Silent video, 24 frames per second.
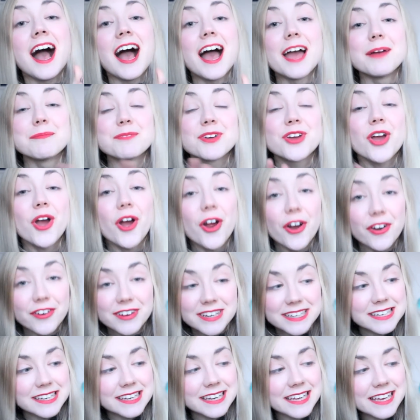I'm
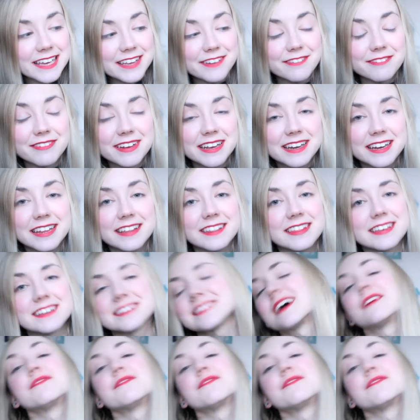currently reading this.